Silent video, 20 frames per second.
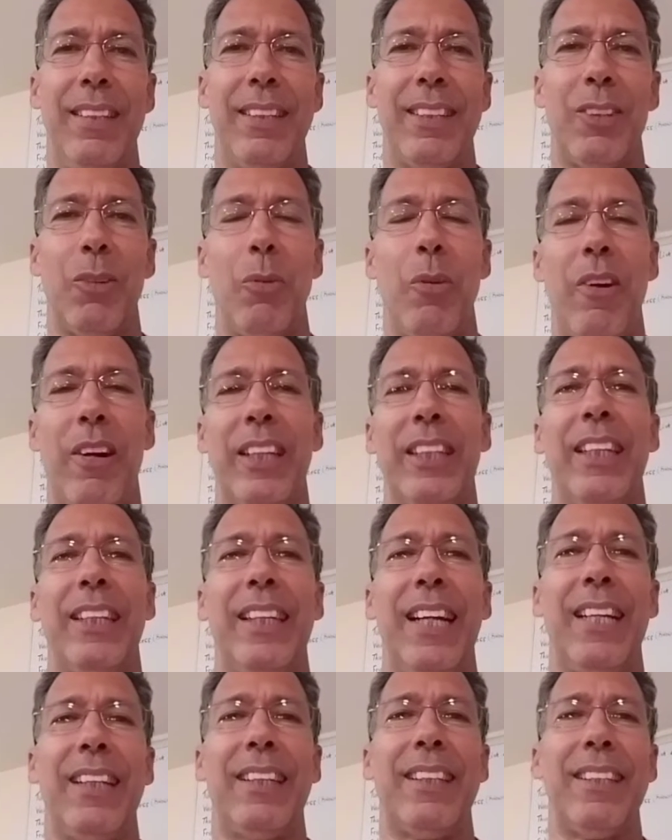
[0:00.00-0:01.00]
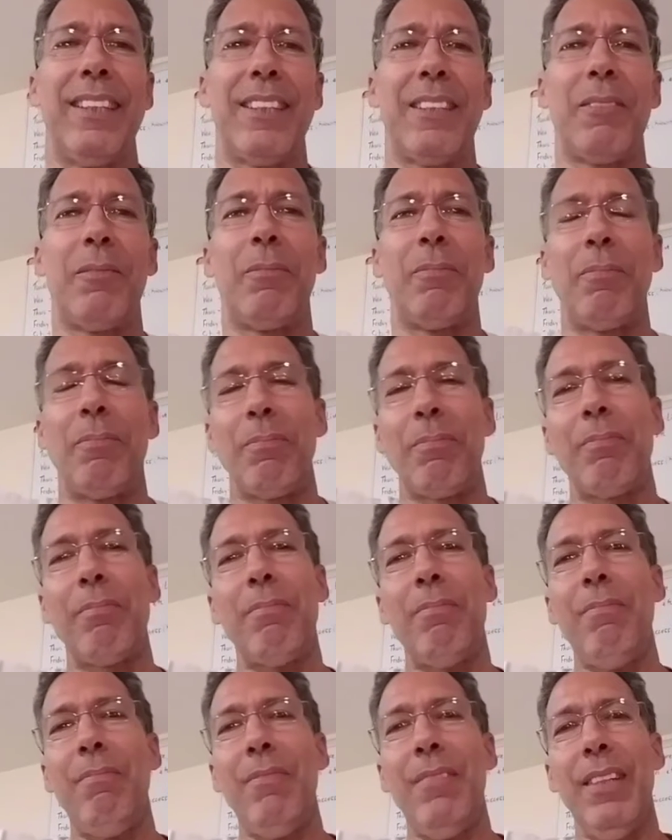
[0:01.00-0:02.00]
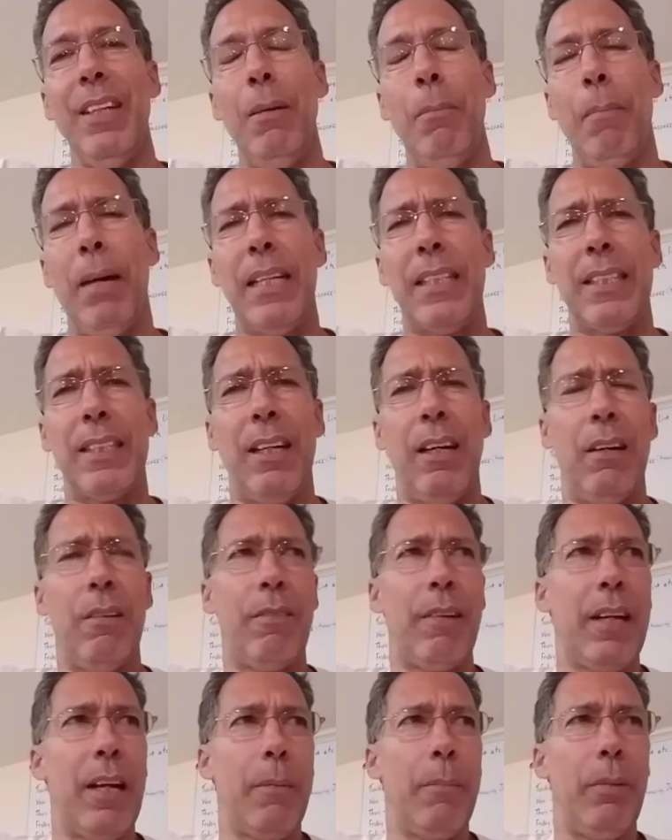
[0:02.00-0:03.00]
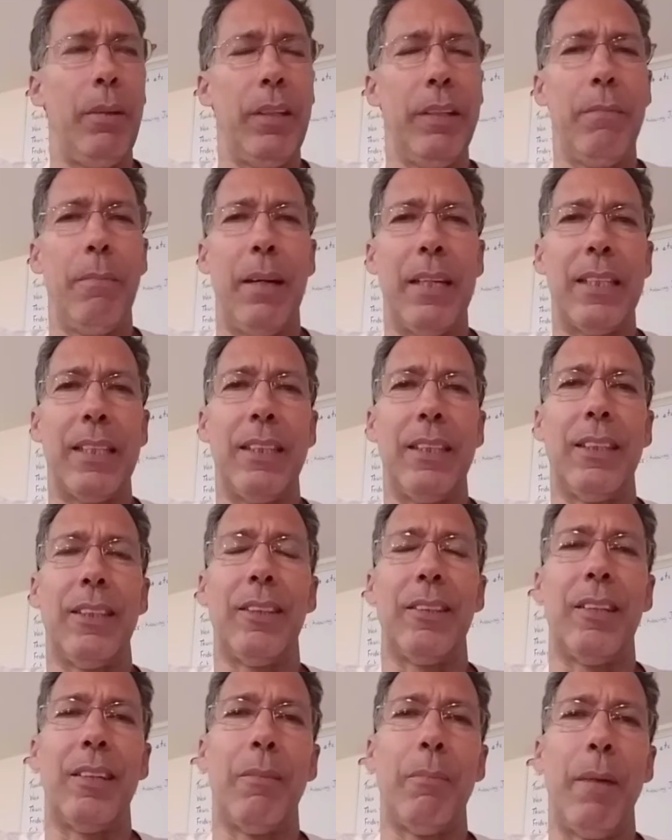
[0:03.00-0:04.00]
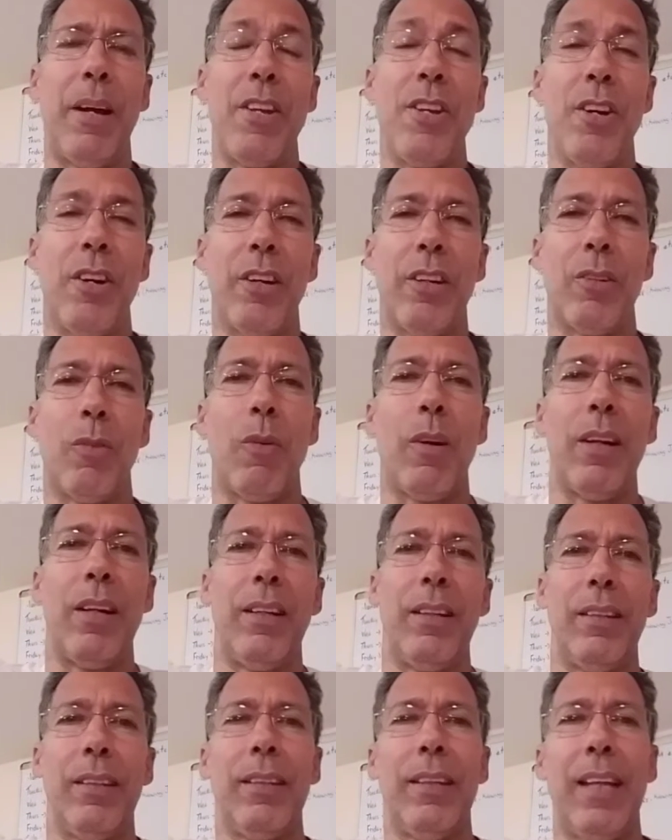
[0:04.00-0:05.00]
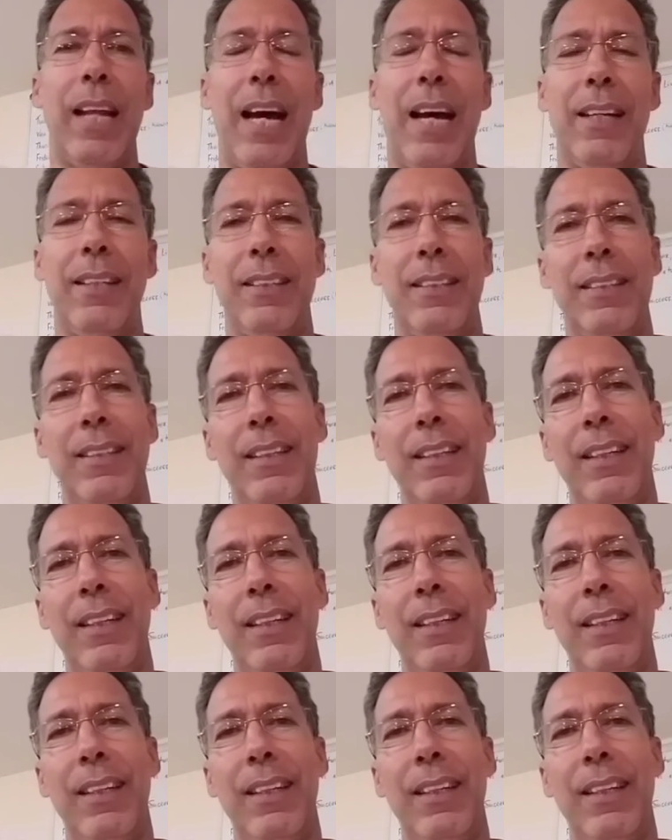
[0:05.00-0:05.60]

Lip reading: So we're at the dentist, myself and I believe my sister, my younger one, Gladys.